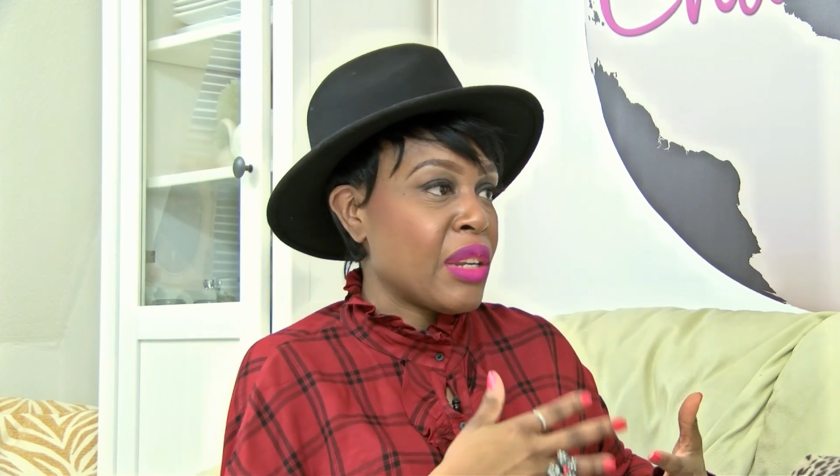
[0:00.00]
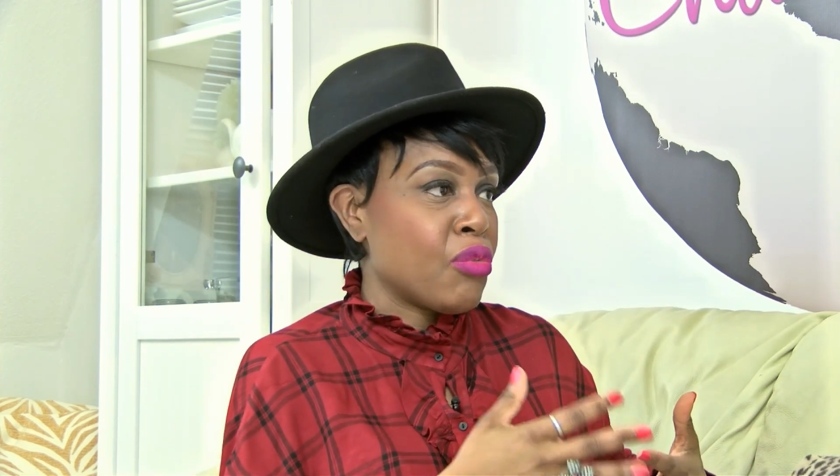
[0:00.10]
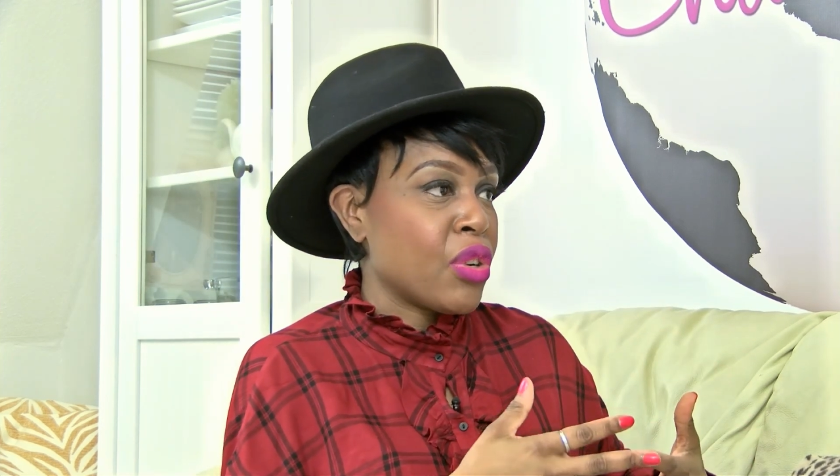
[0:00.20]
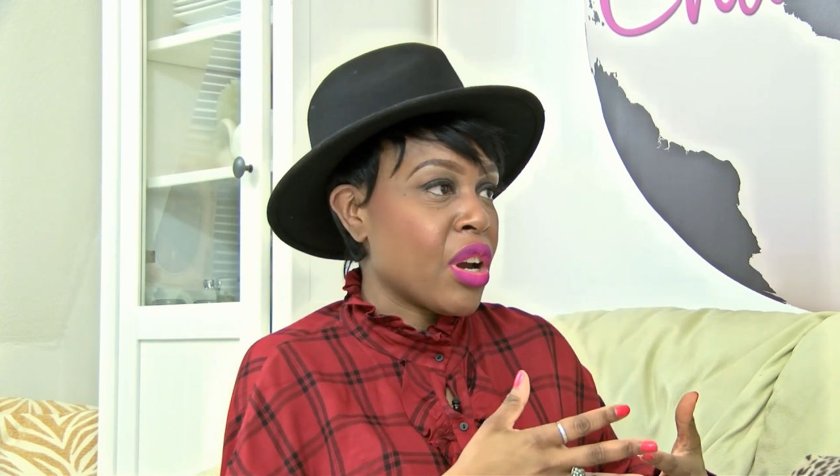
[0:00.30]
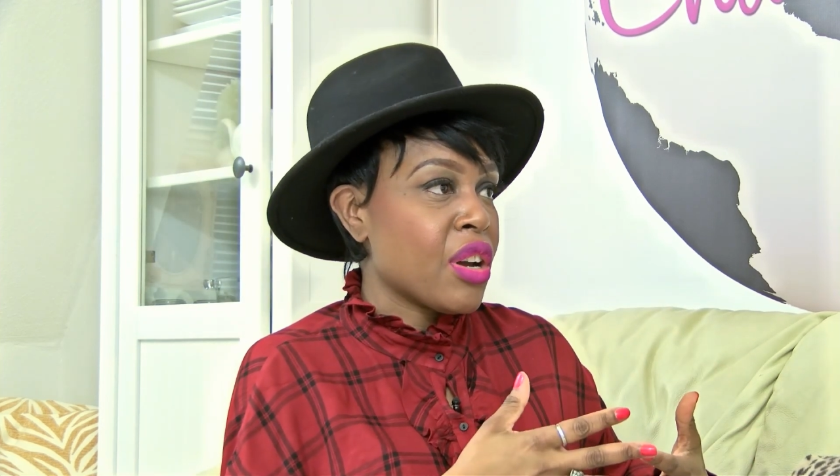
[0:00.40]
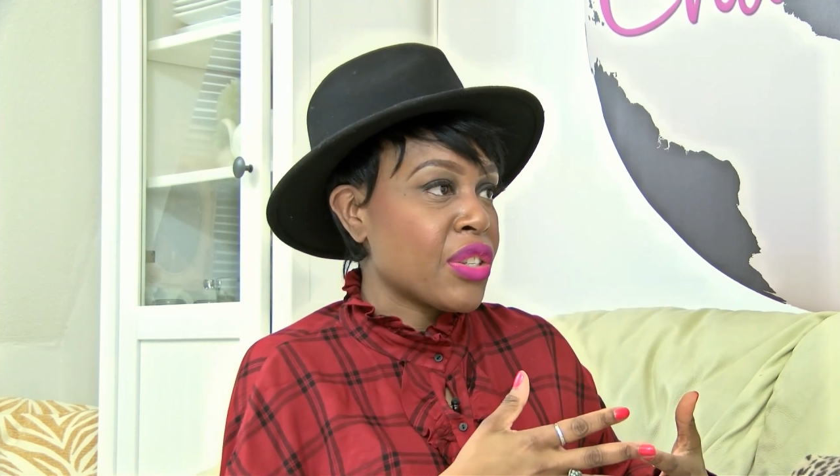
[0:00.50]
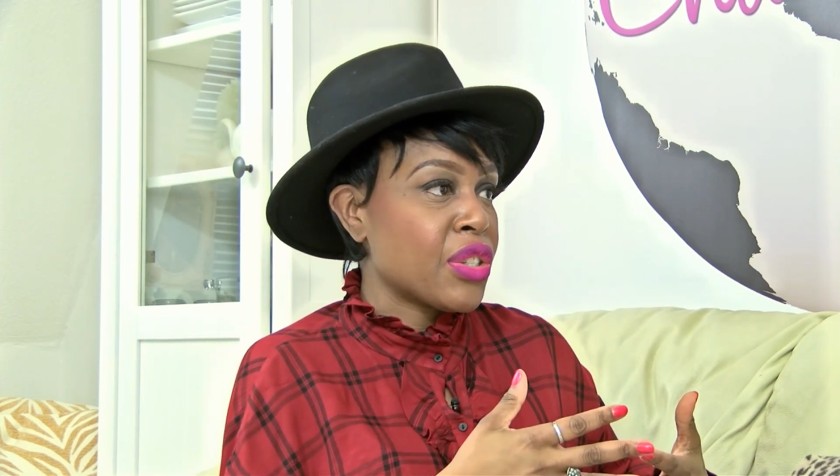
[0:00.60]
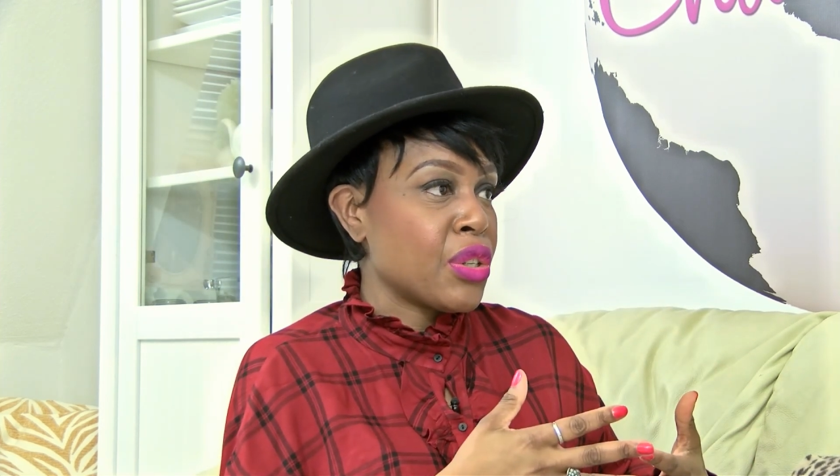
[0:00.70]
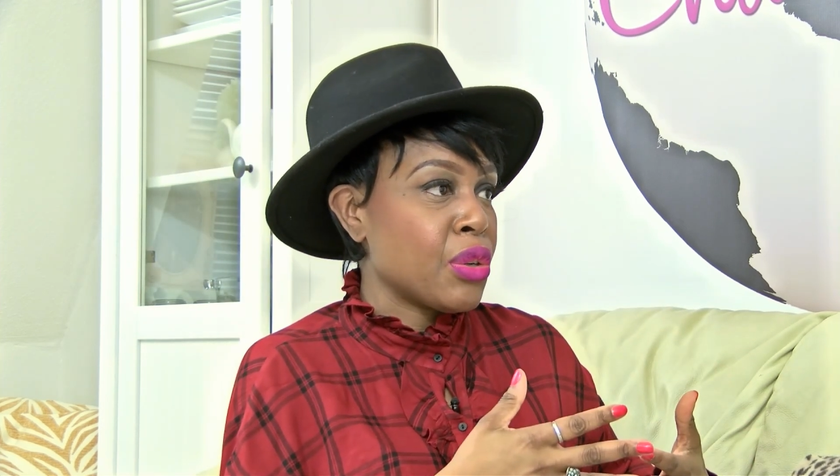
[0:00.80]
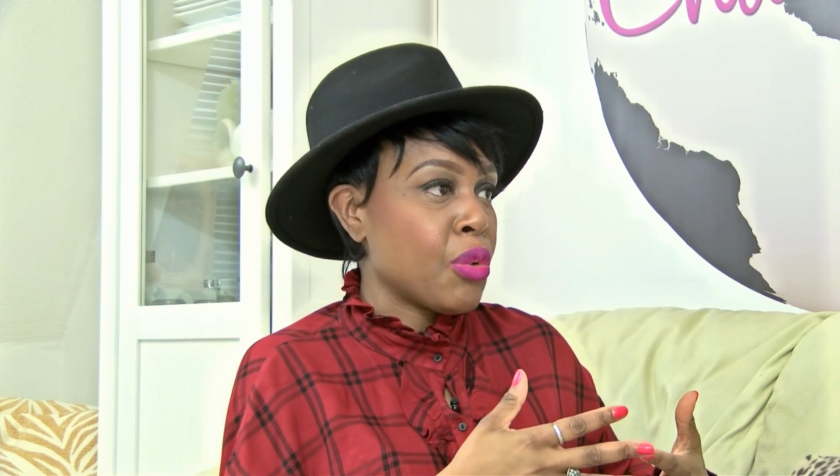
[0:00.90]
in
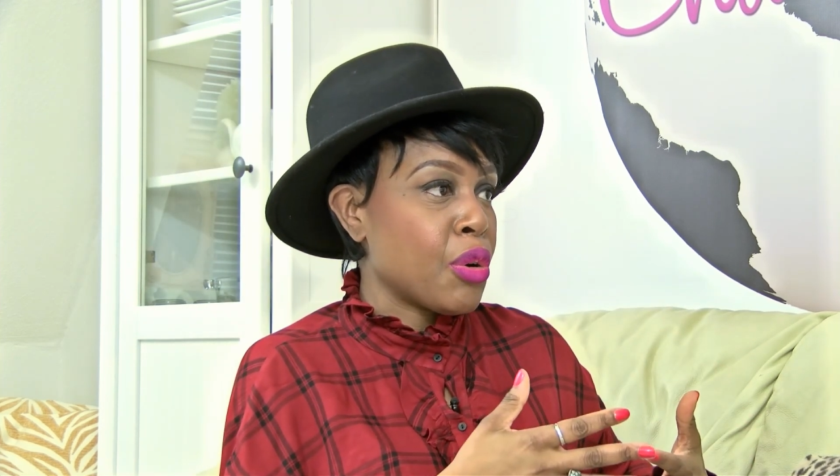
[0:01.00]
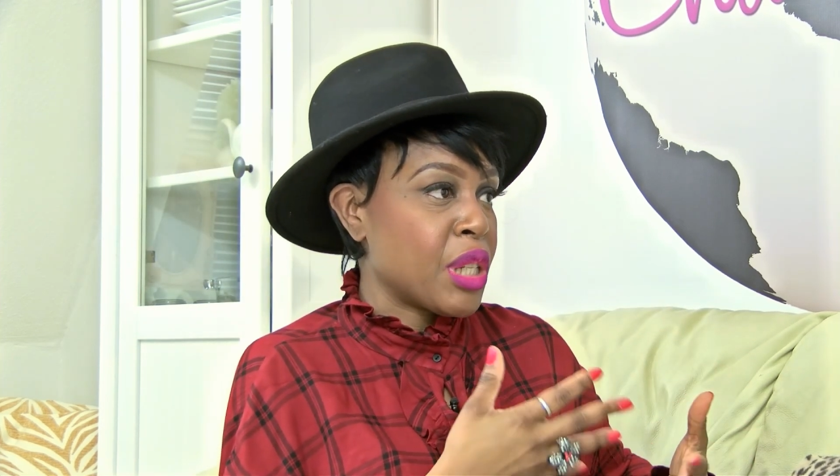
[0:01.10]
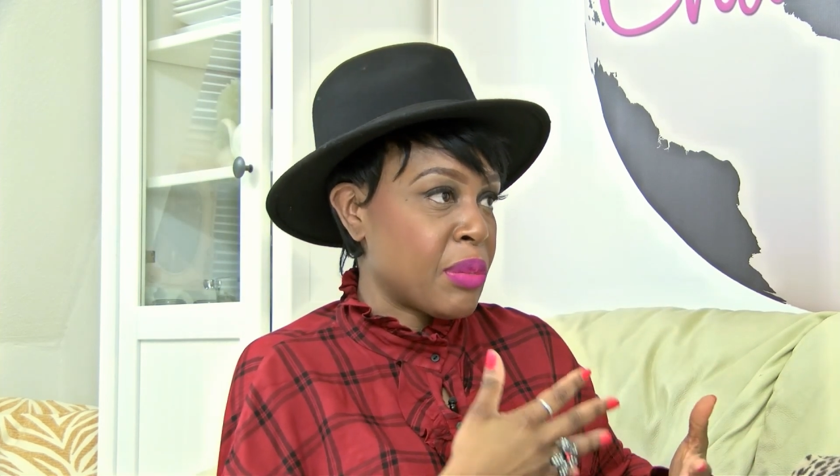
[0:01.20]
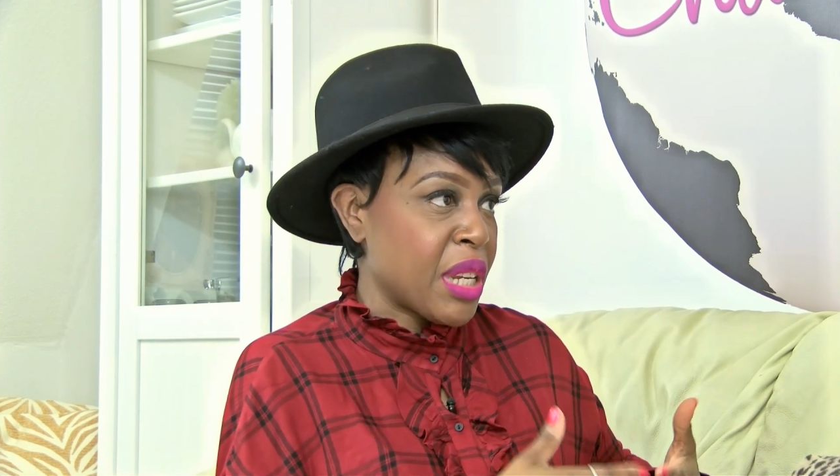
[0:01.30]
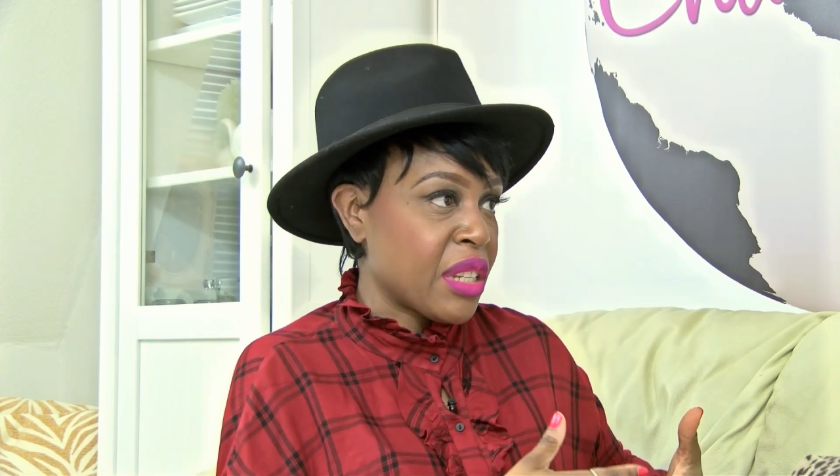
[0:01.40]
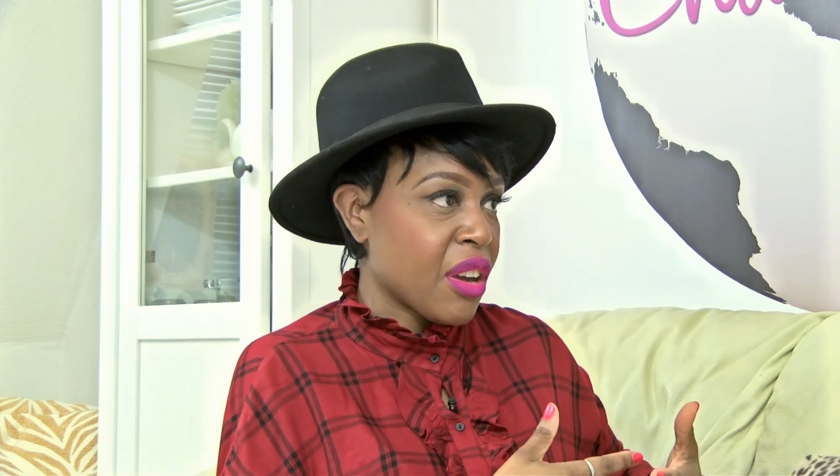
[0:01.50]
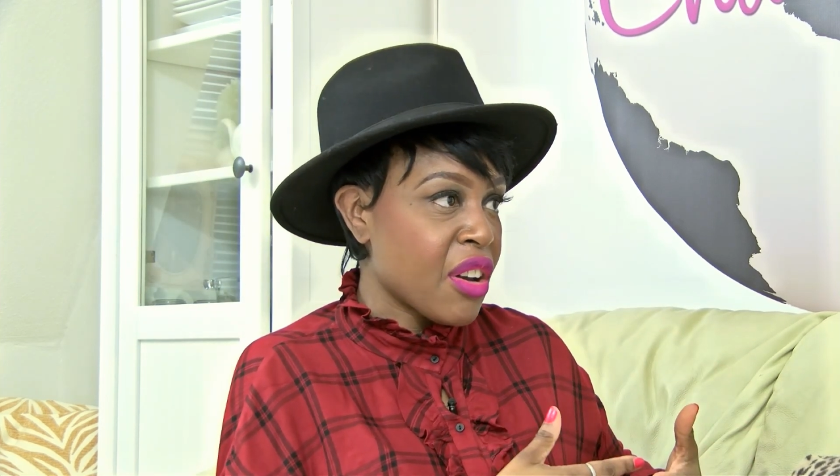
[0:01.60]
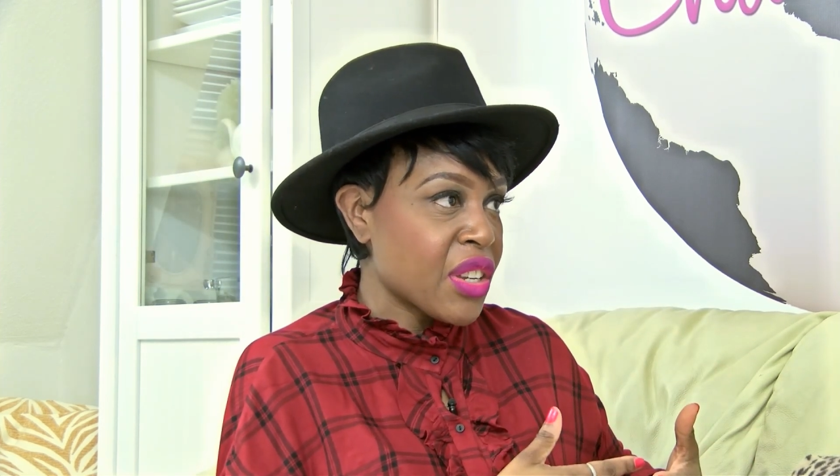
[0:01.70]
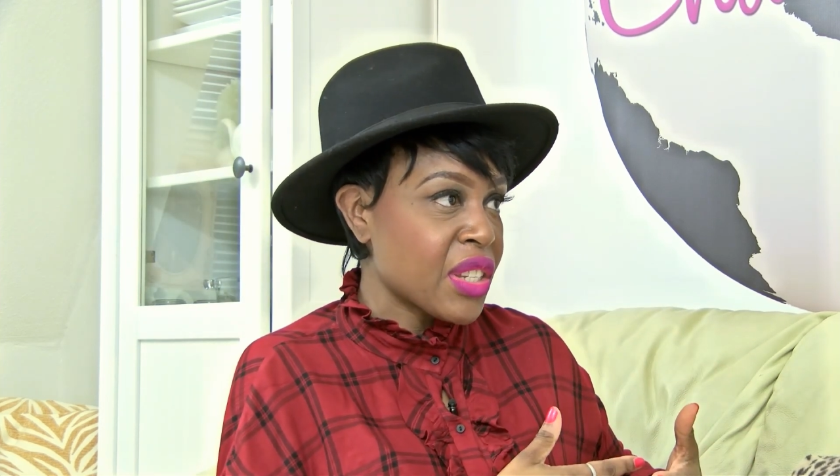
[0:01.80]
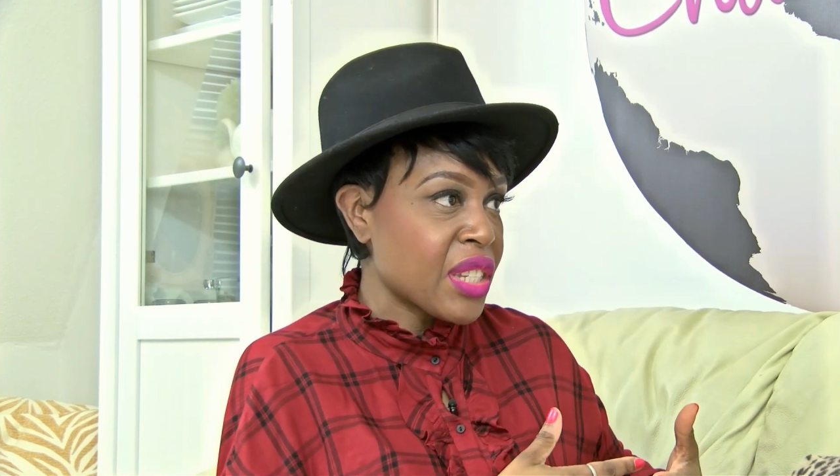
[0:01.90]
regards to what, just being darker